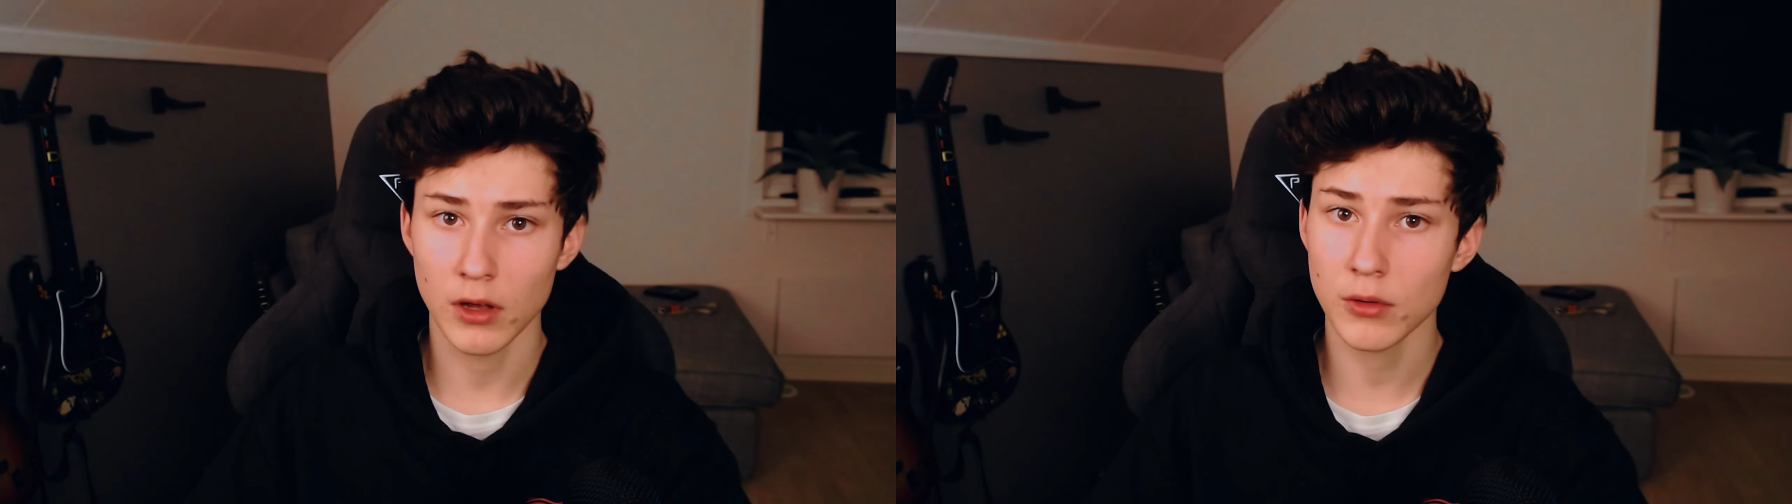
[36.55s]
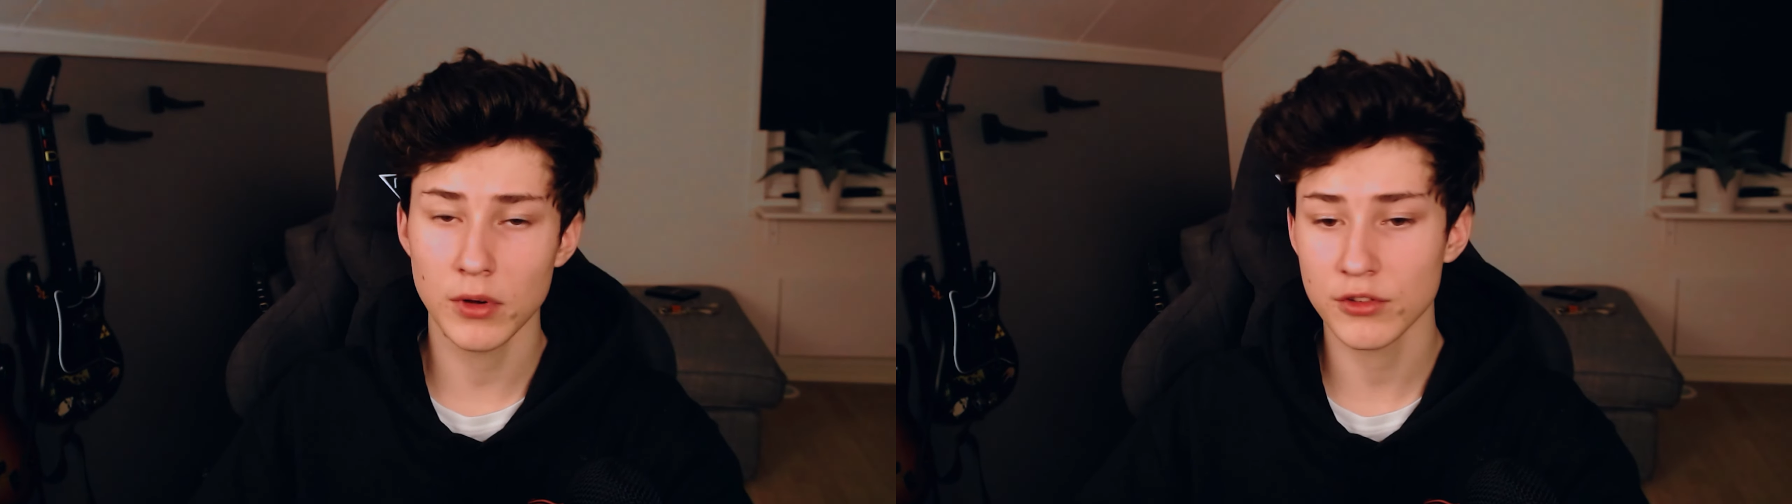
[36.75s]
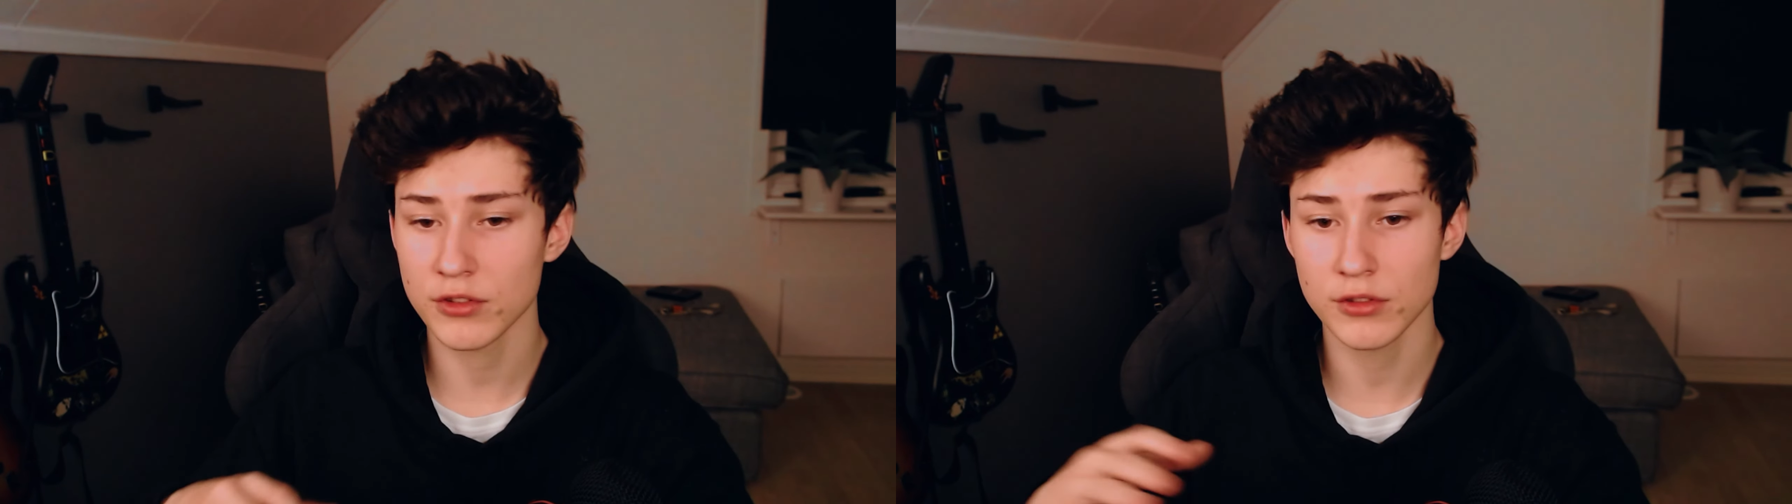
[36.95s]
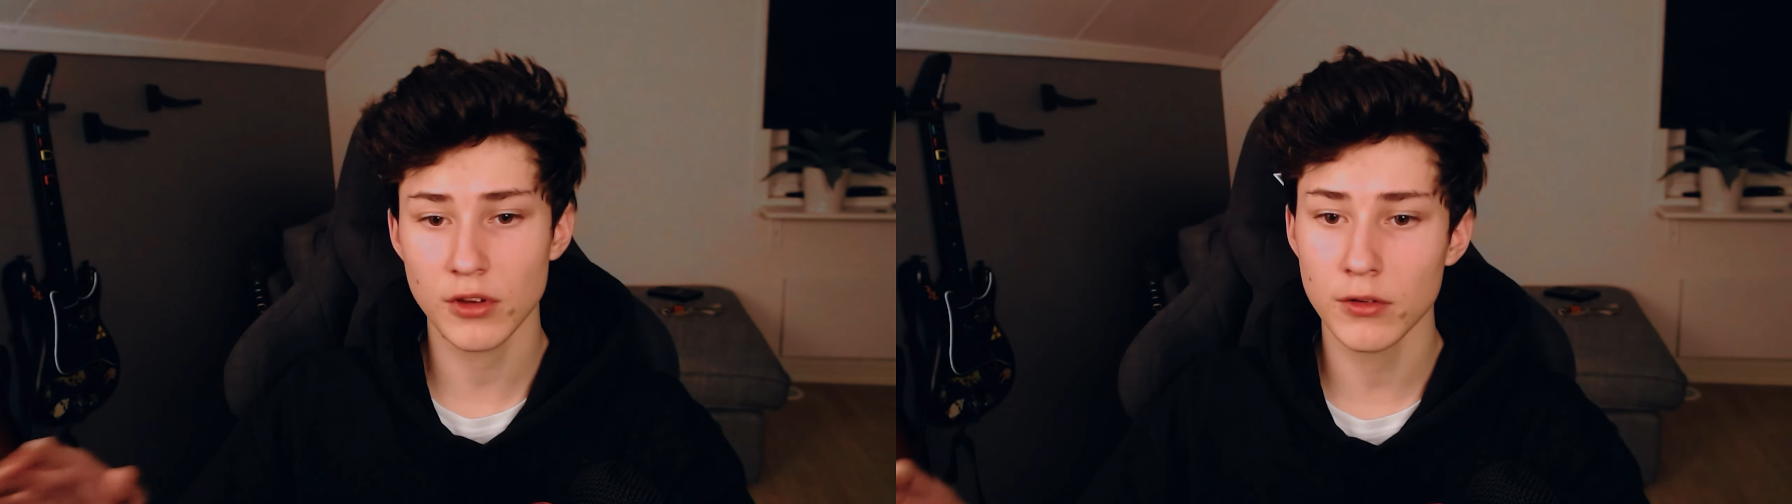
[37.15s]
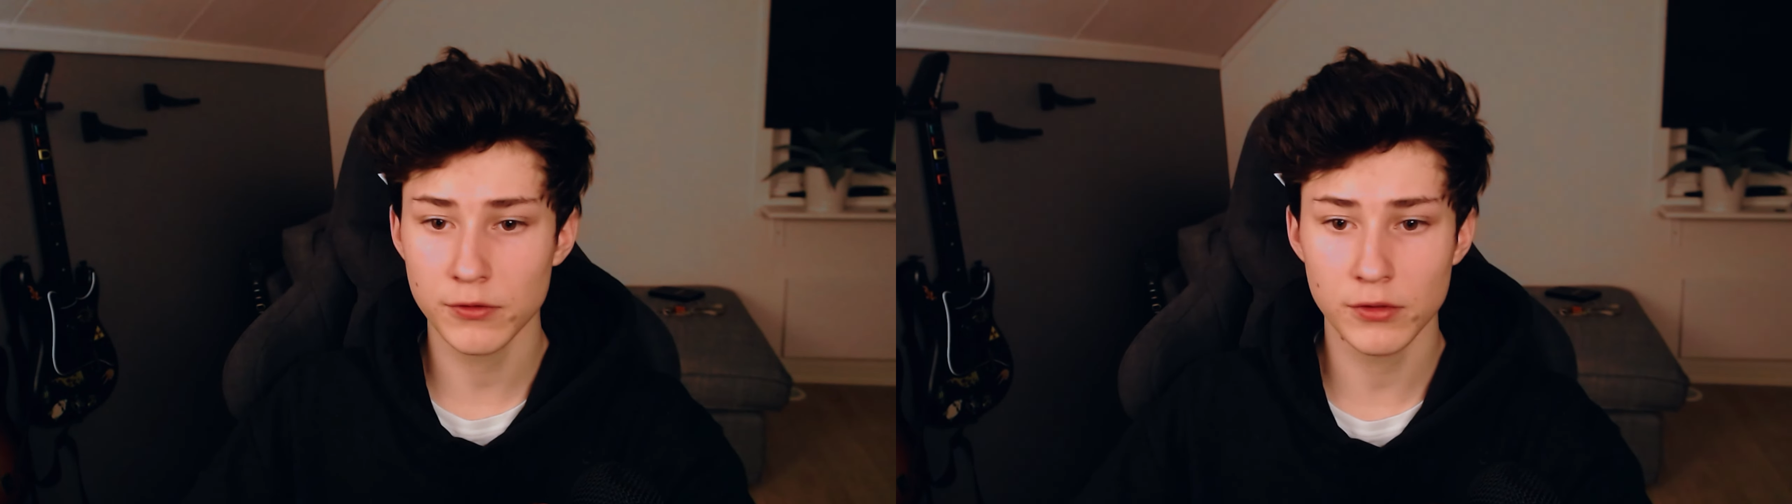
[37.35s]
Otherwise, just
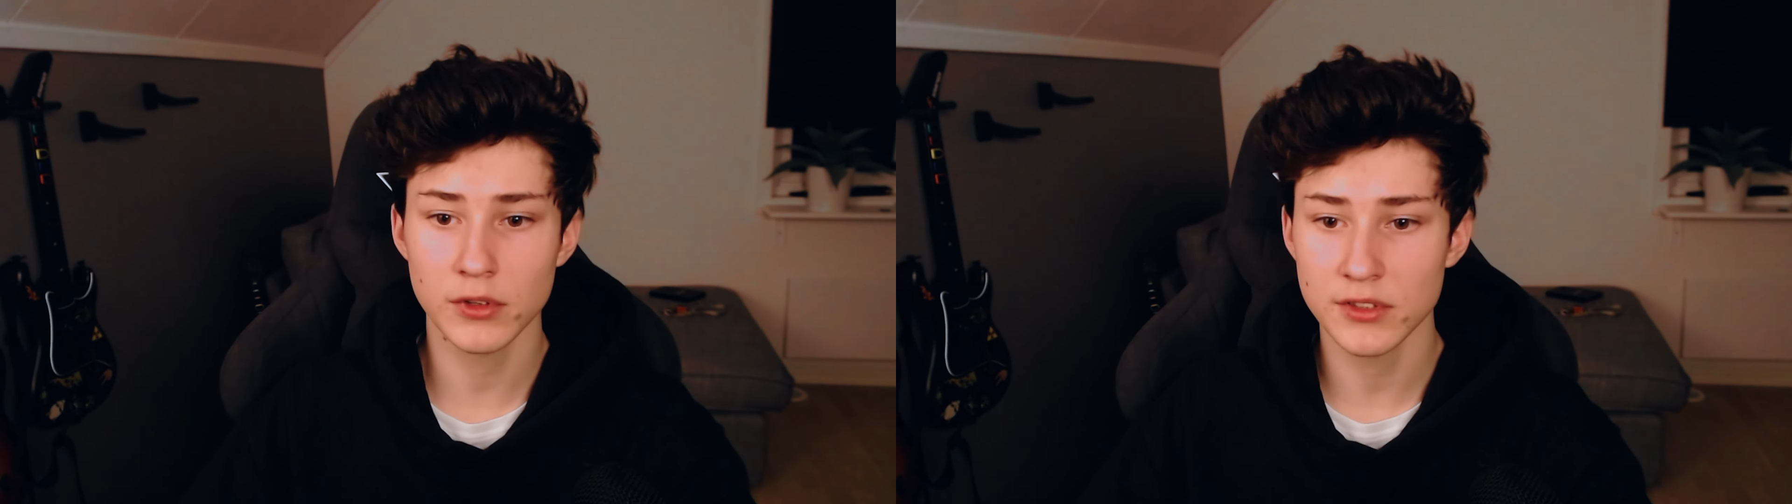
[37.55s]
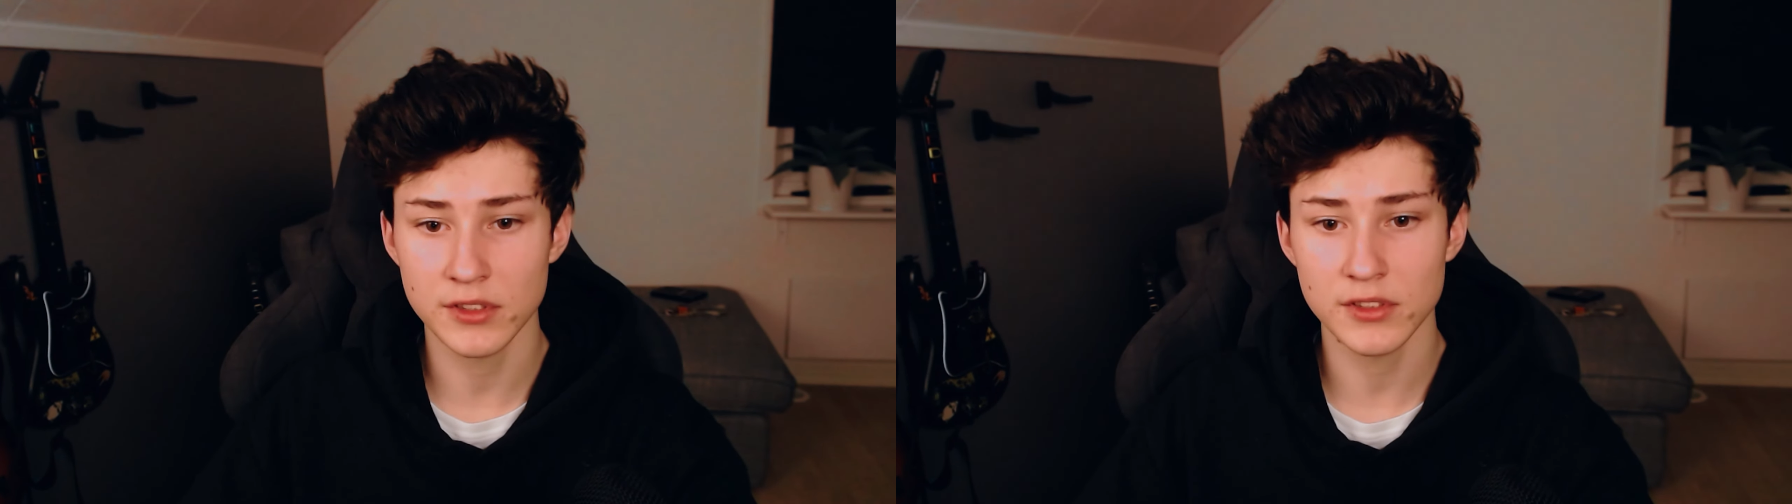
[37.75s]
go through this